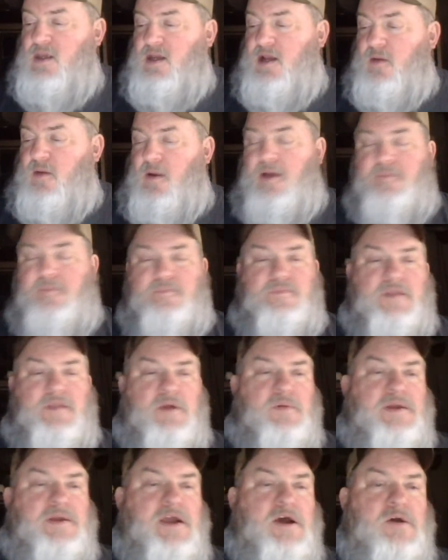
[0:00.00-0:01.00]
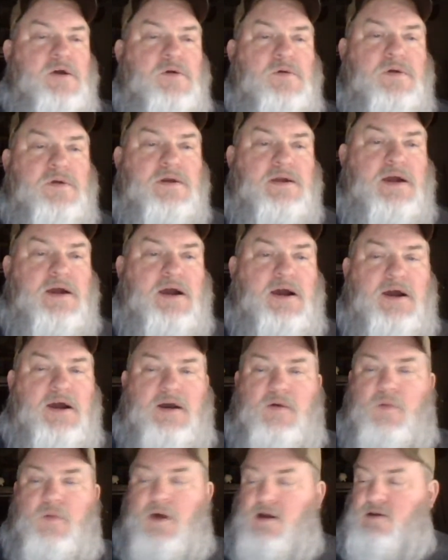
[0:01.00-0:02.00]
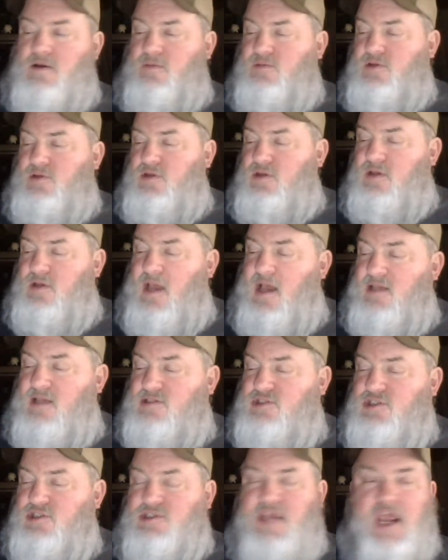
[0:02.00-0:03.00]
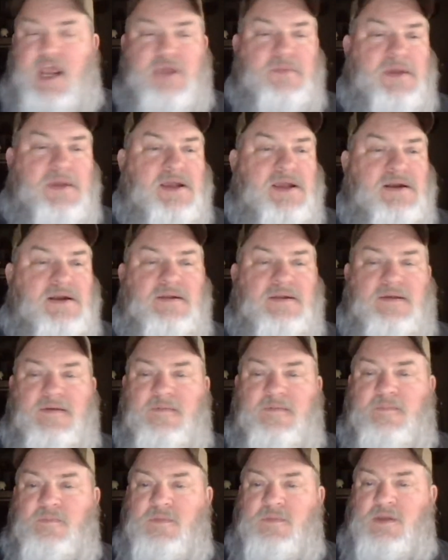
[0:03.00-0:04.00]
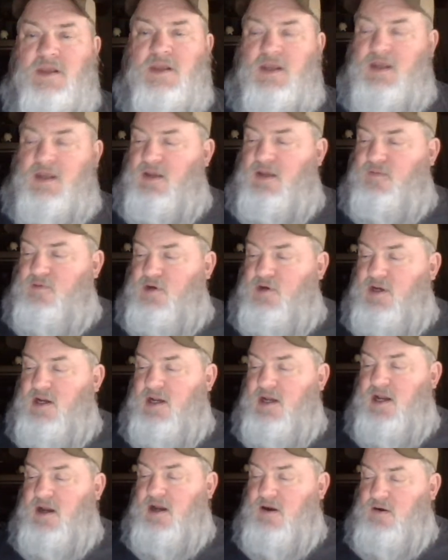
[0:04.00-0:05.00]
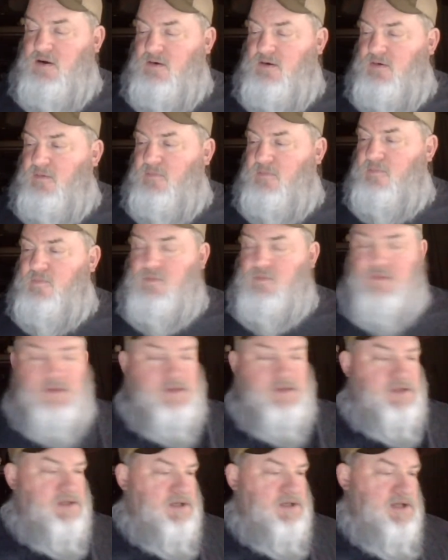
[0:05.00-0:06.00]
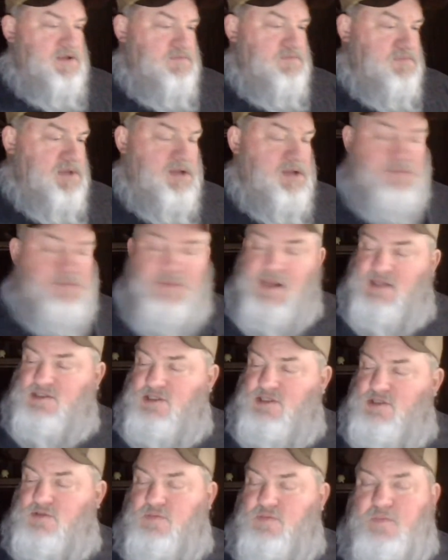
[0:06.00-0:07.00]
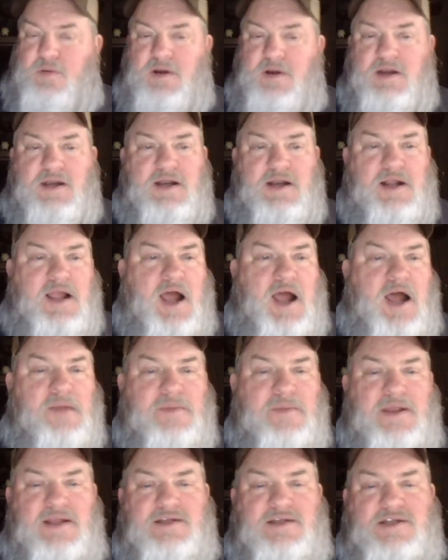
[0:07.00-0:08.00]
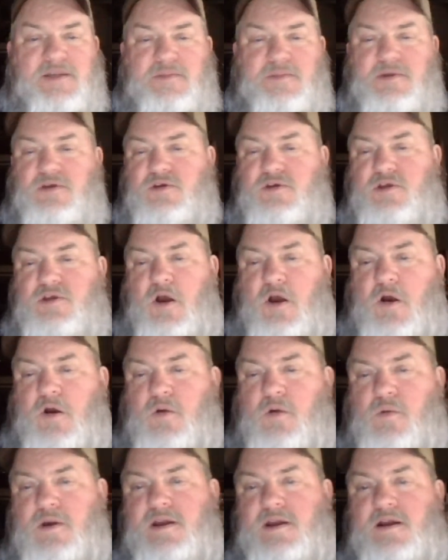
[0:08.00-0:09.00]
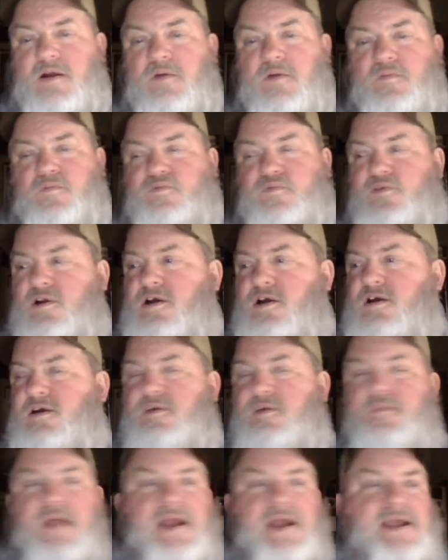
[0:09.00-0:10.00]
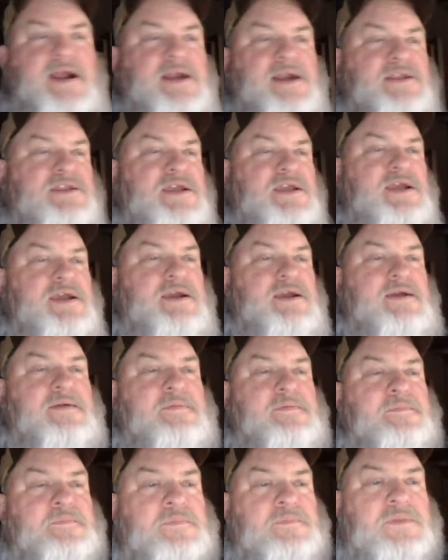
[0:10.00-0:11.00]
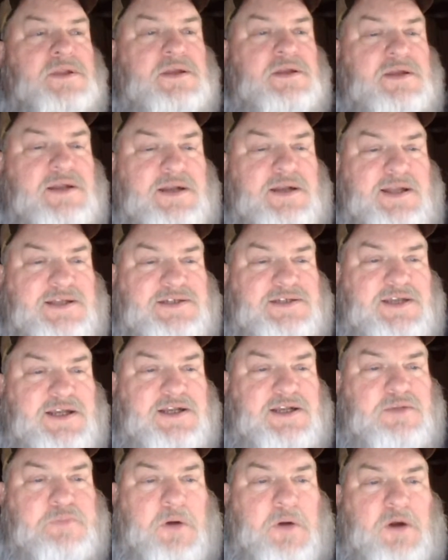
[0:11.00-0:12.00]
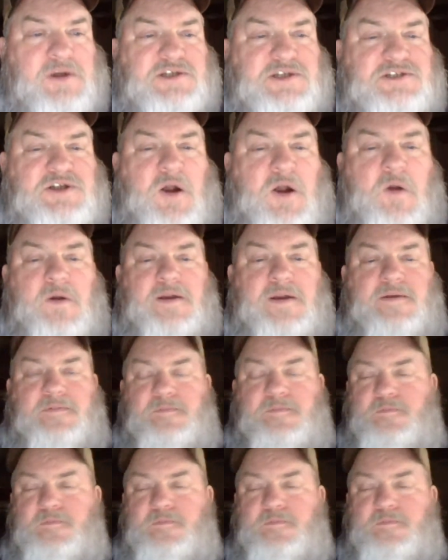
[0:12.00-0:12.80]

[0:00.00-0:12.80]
Anyway, there we go. Welcome to the guys who just came in. If you're in here, leave me a message. Put it in a comment. Tell me who you are, where you're from, that kind of thing. And let's get this party started.